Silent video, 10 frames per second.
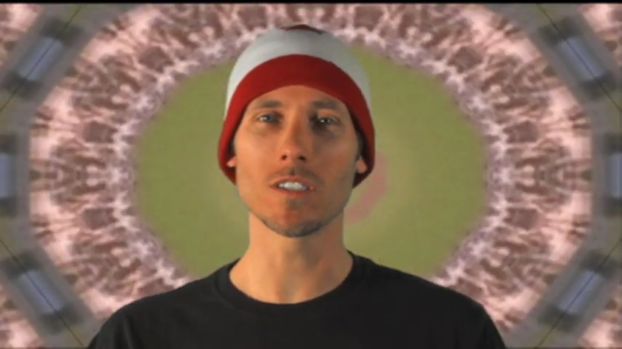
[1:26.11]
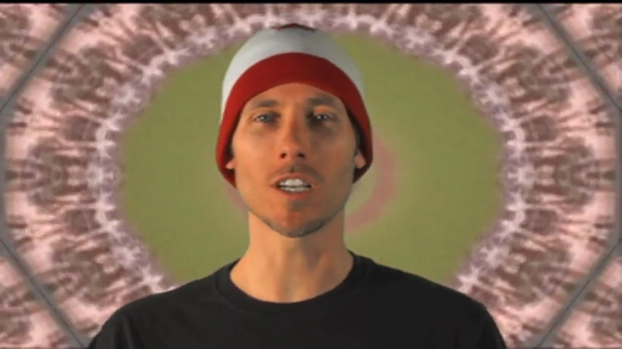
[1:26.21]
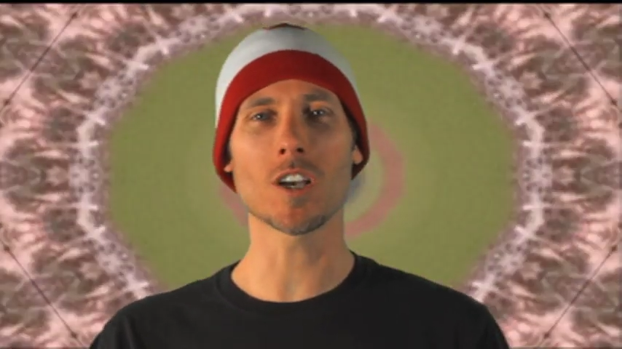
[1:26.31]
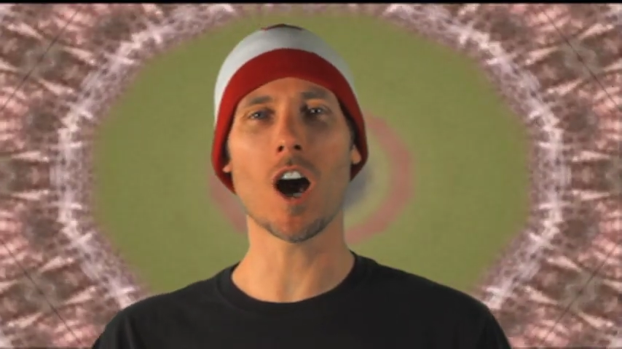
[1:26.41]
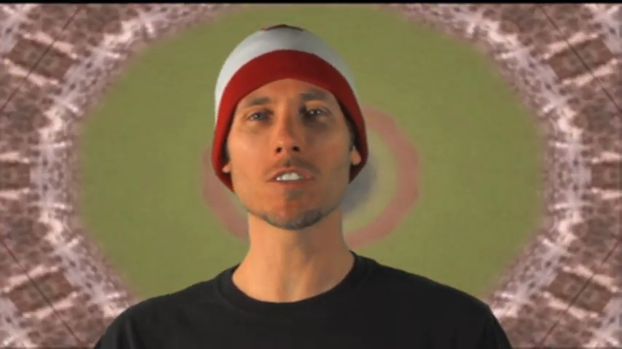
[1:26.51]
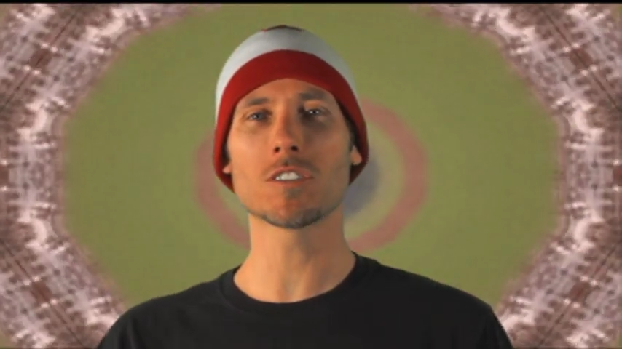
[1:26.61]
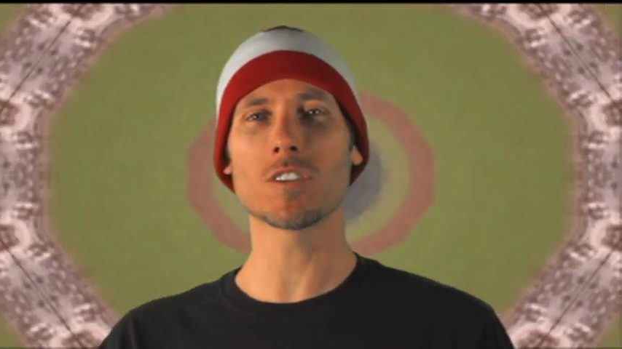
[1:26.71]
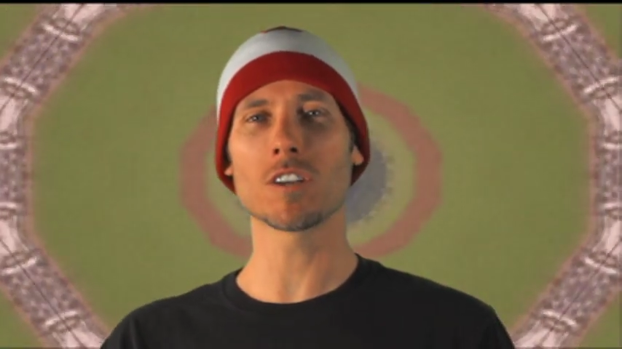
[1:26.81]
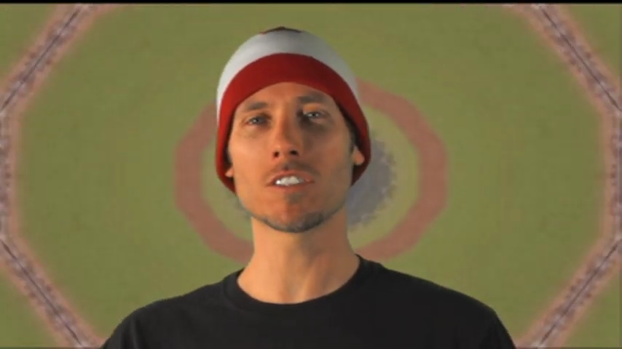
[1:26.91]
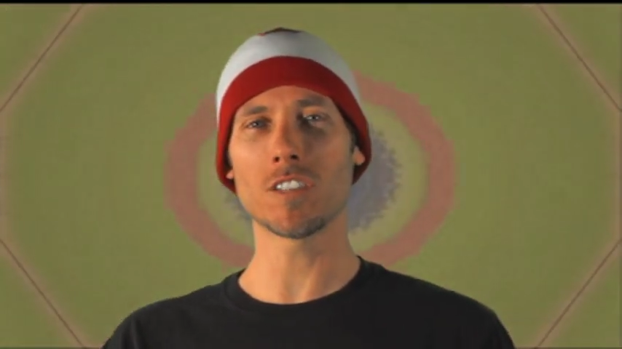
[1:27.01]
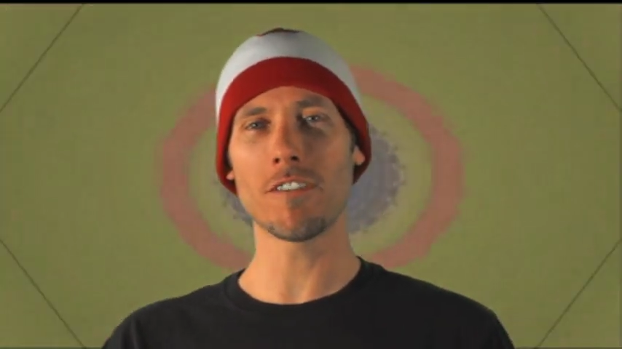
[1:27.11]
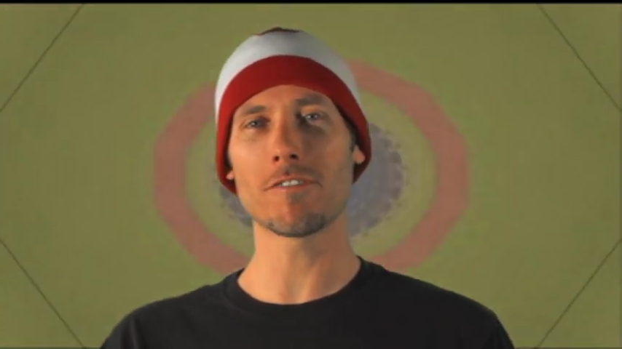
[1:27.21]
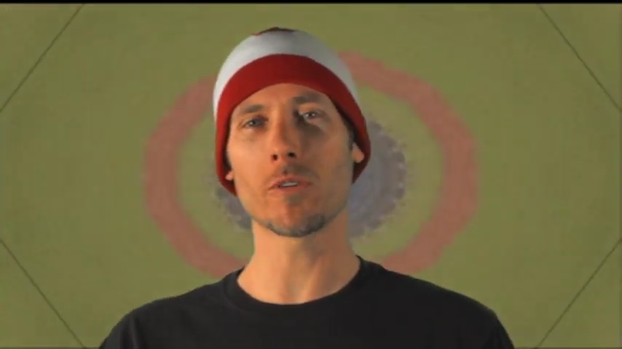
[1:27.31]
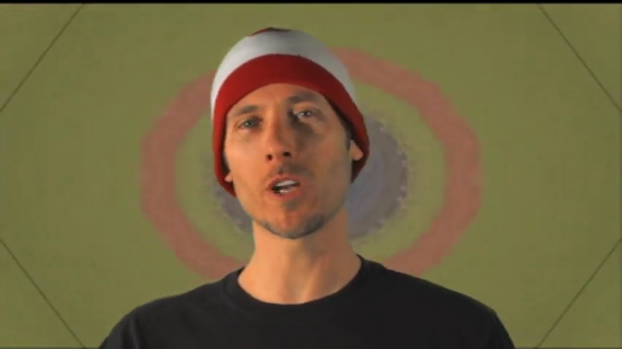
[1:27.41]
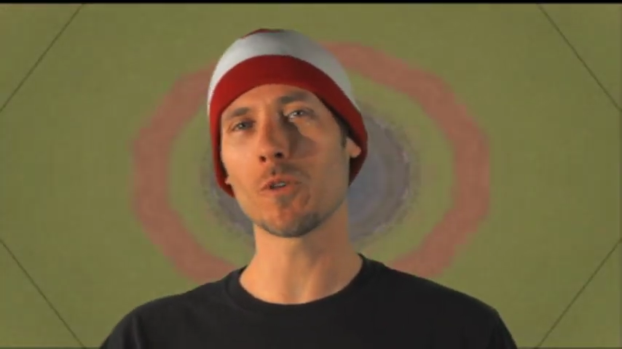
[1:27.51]
that causes our
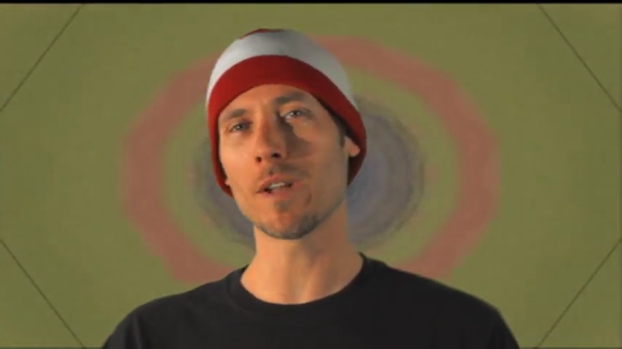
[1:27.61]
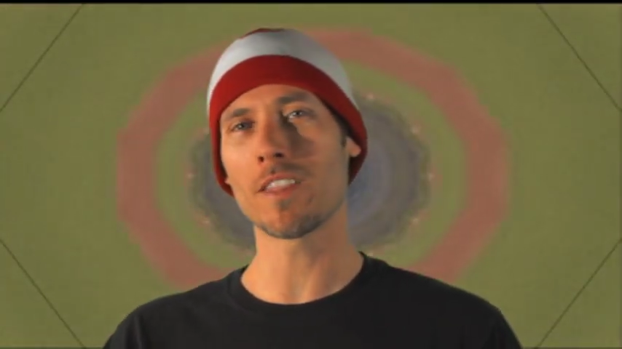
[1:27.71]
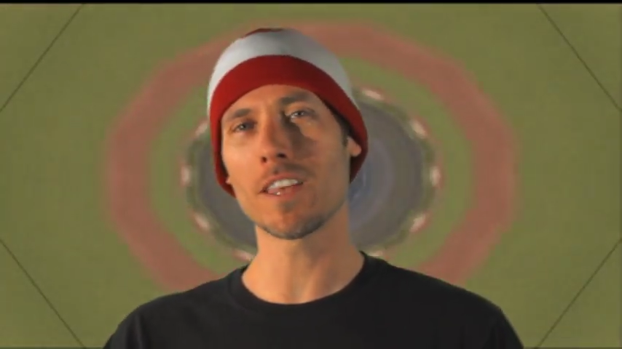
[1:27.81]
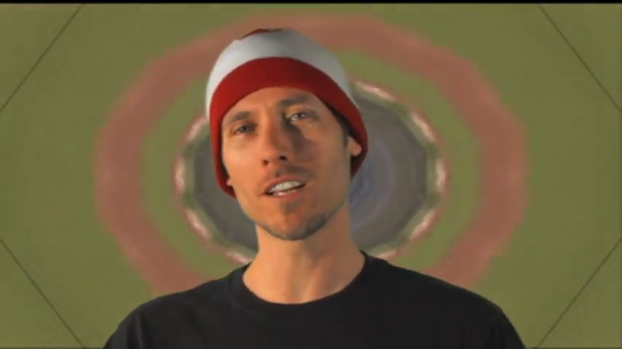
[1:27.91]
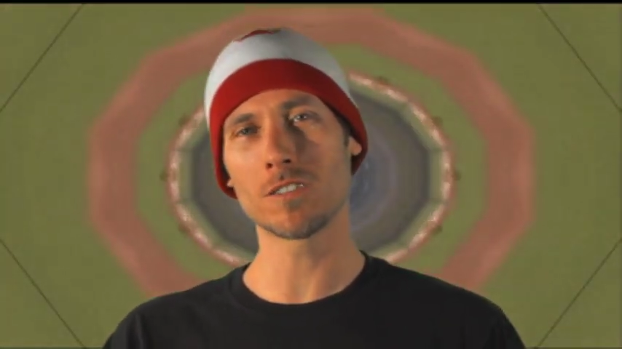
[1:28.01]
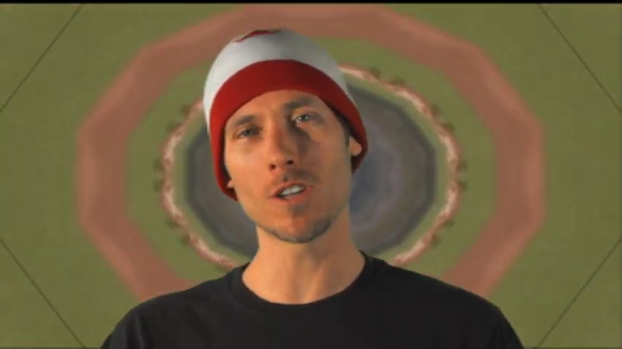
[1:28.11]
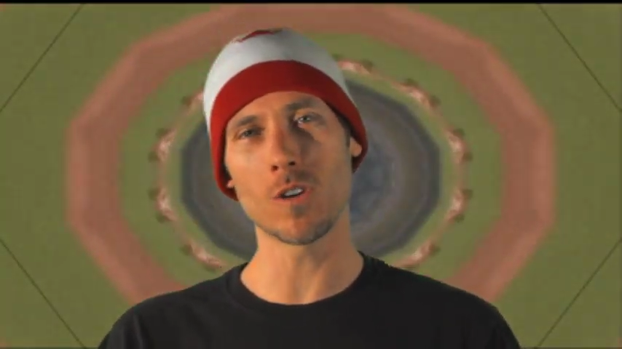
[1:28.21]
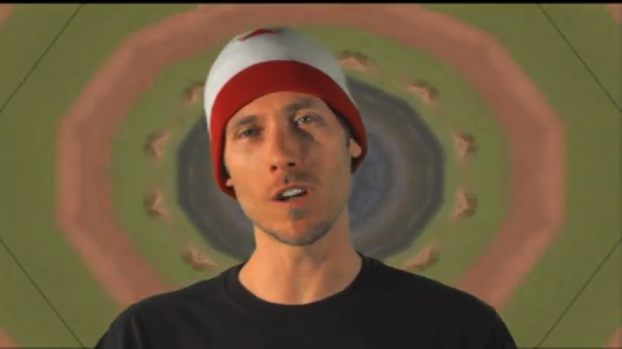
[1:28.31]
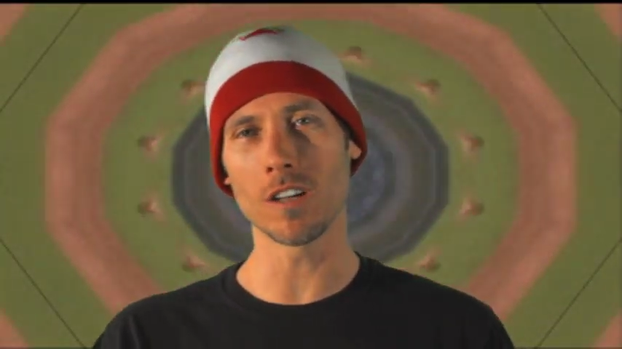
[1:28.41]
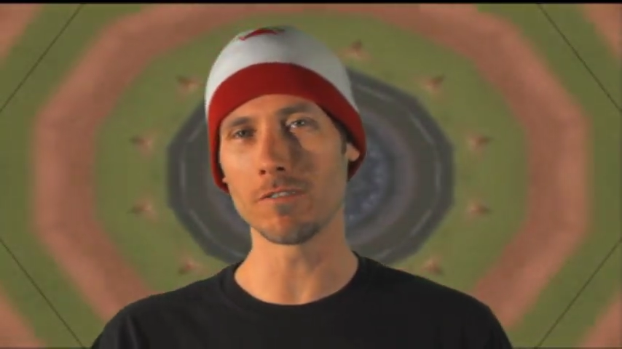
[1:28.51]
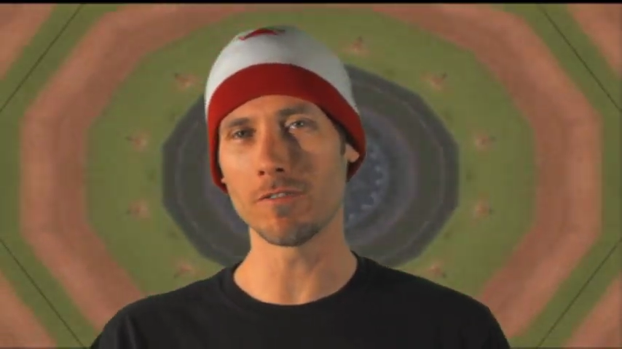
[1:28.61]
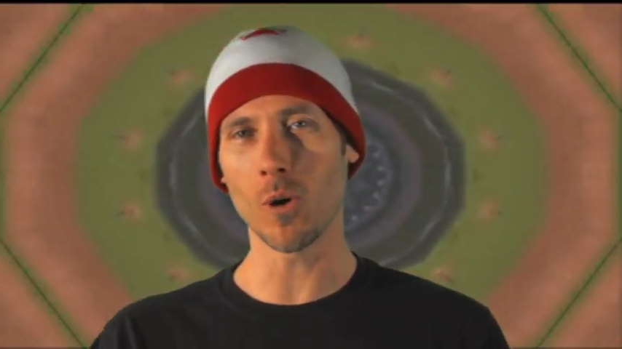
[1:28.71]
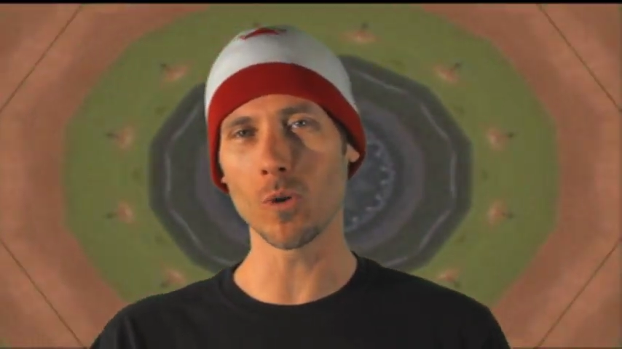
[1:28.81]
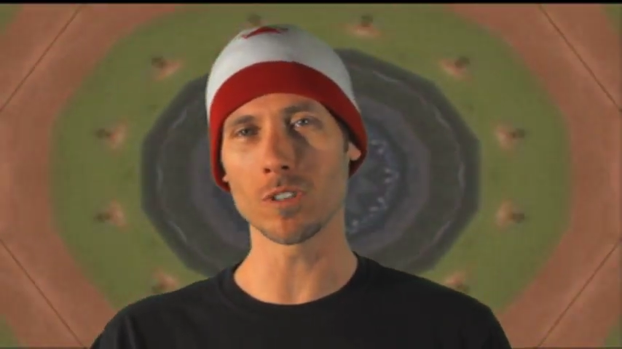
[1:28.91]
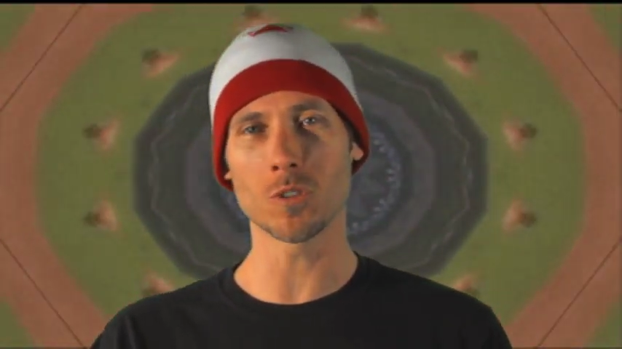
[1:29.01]
suffering when things don't
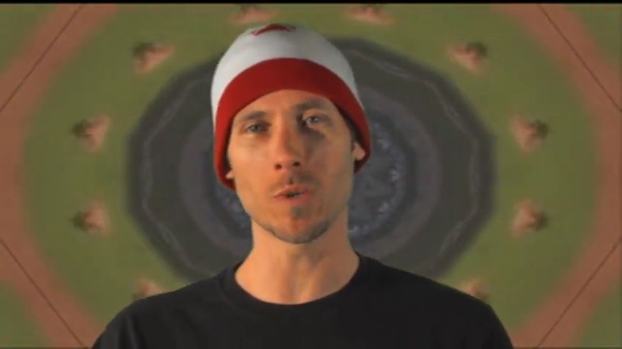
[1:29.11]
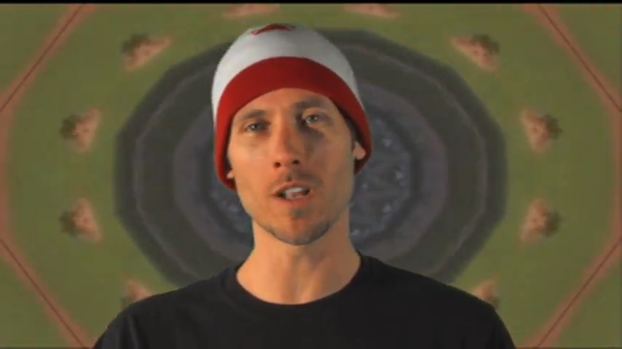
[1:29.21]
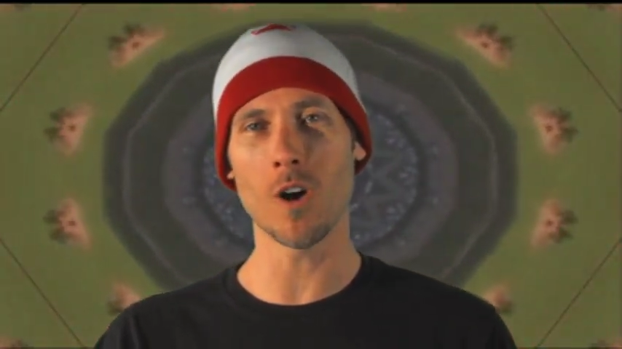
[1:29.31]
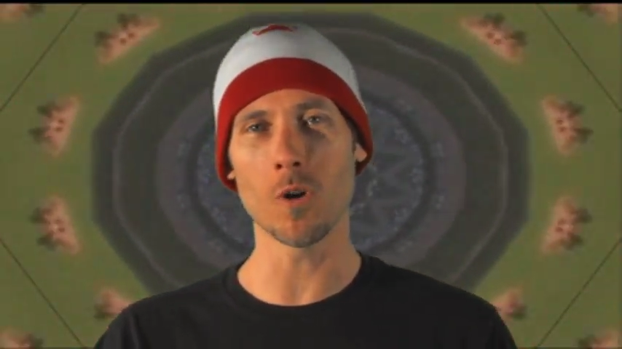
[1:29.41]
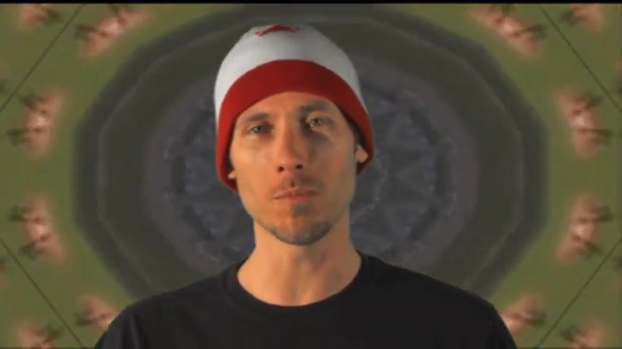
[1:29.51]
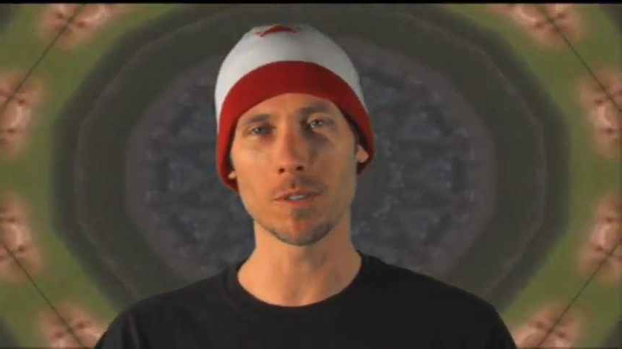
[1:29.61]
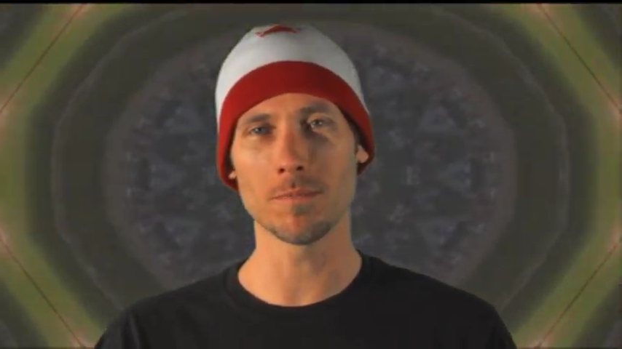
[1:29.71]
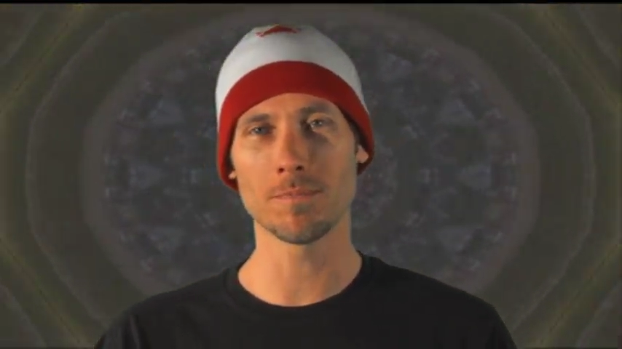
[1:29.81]
unfold as we'd hoped.